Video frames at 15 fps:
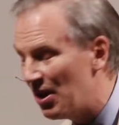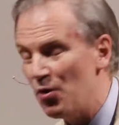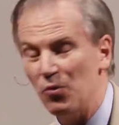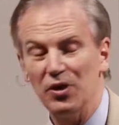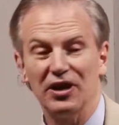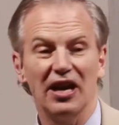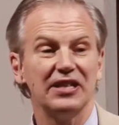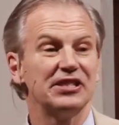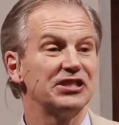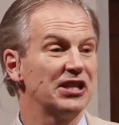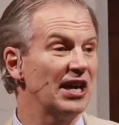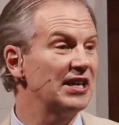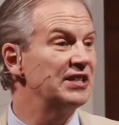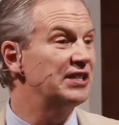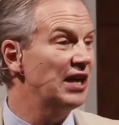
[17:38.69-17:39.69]
When
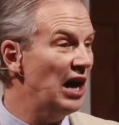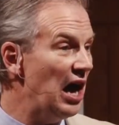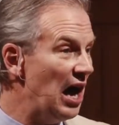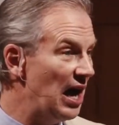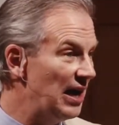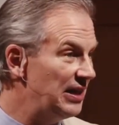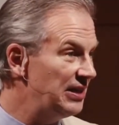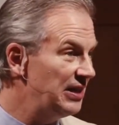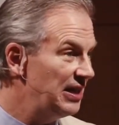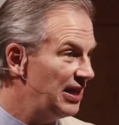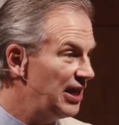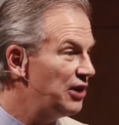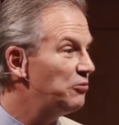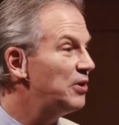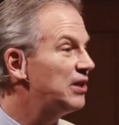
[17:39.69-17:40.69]
Einstein died,
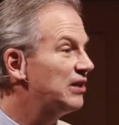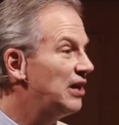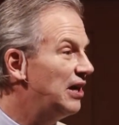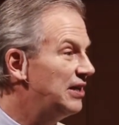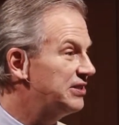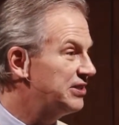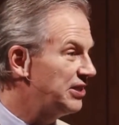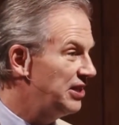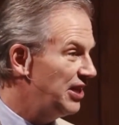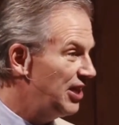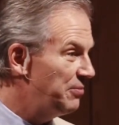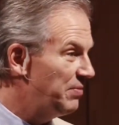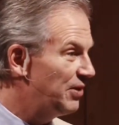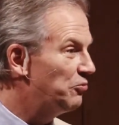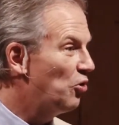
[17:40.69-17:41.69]
he realized
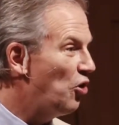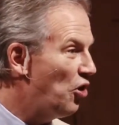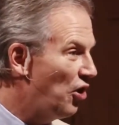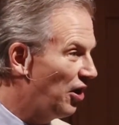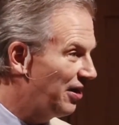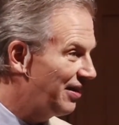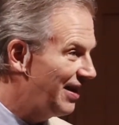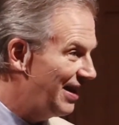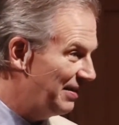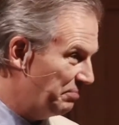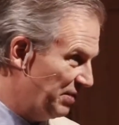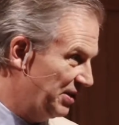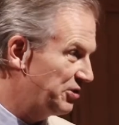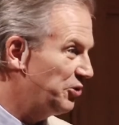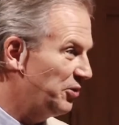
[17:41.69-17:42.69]
he'd been wrong, and,
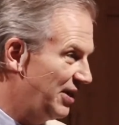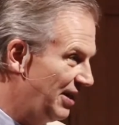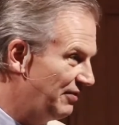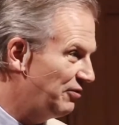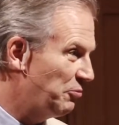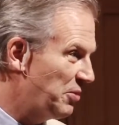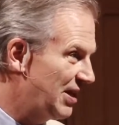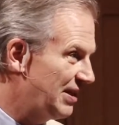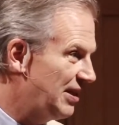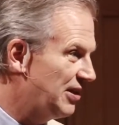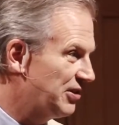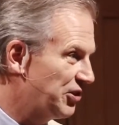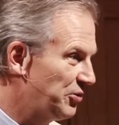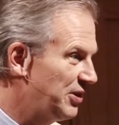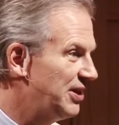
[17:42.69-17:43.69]
but so had everybody
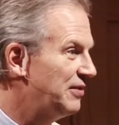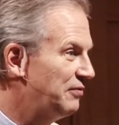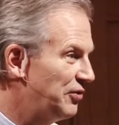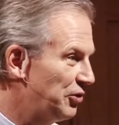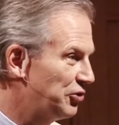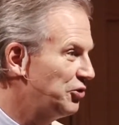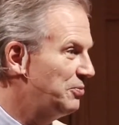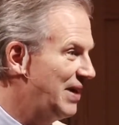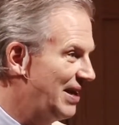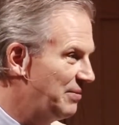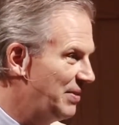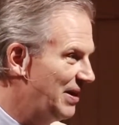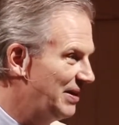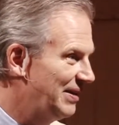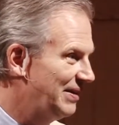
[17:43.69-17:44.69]
else, so he didn't feel too bad
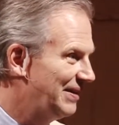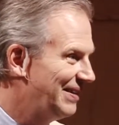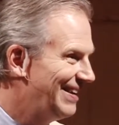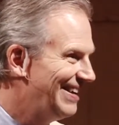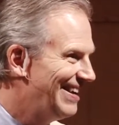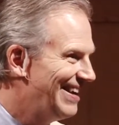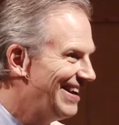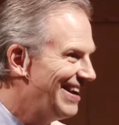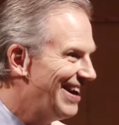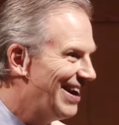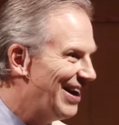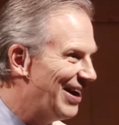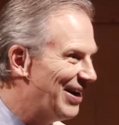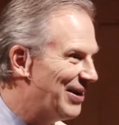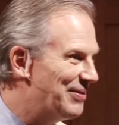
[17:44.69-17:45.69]
about it.
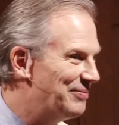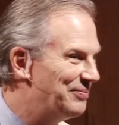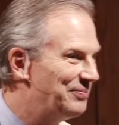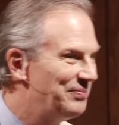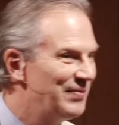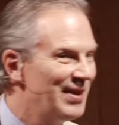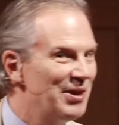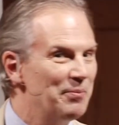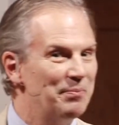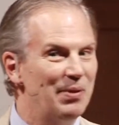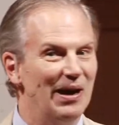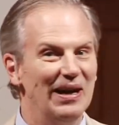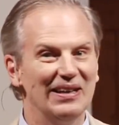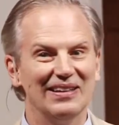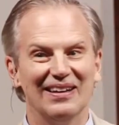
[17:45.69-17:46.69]
Um,
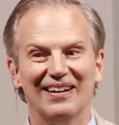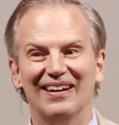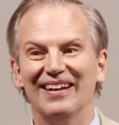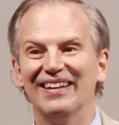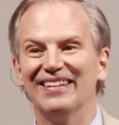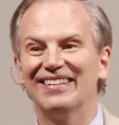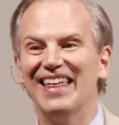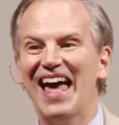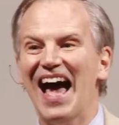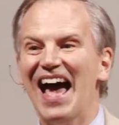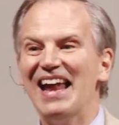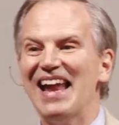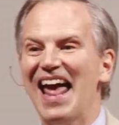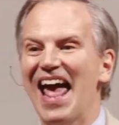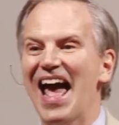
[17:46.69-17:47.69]
but uh,
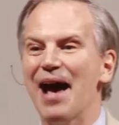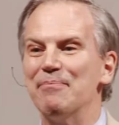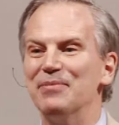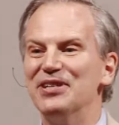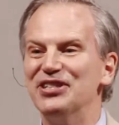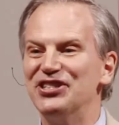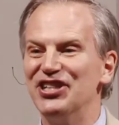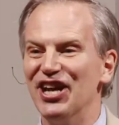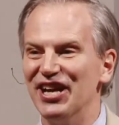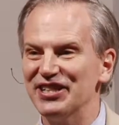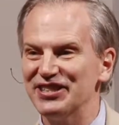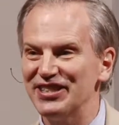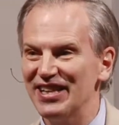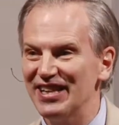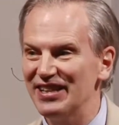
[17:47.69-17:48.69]
that happened
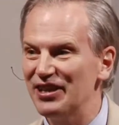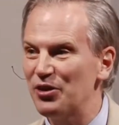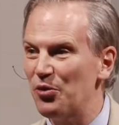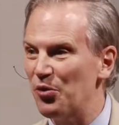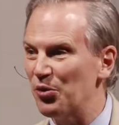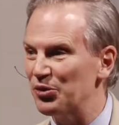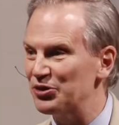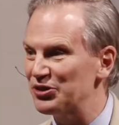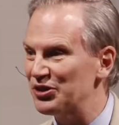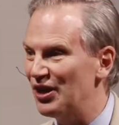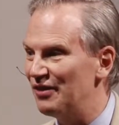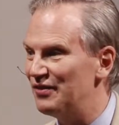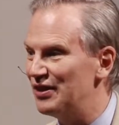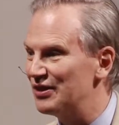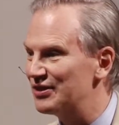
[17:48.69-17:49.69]
just in the course
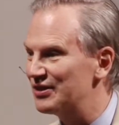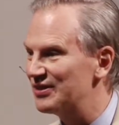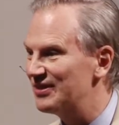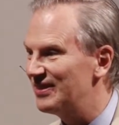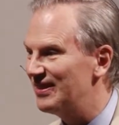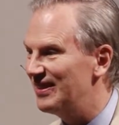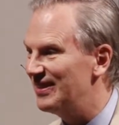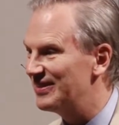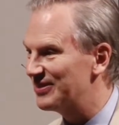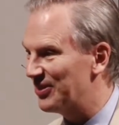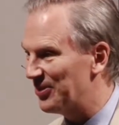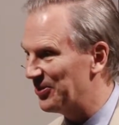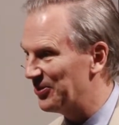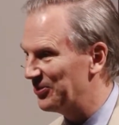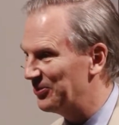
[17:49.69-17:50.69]
of his, his
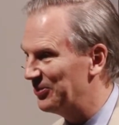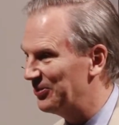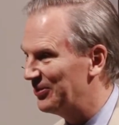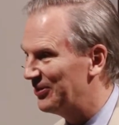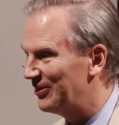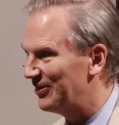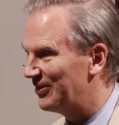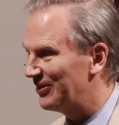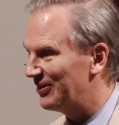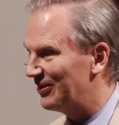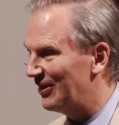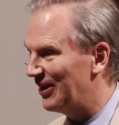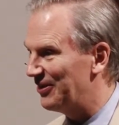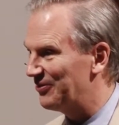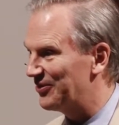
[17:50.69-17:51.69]
own
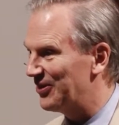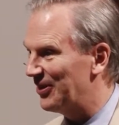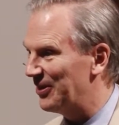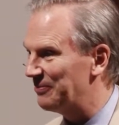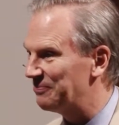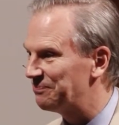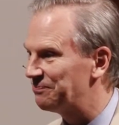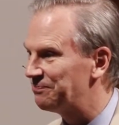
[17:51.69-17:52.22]
lifetime.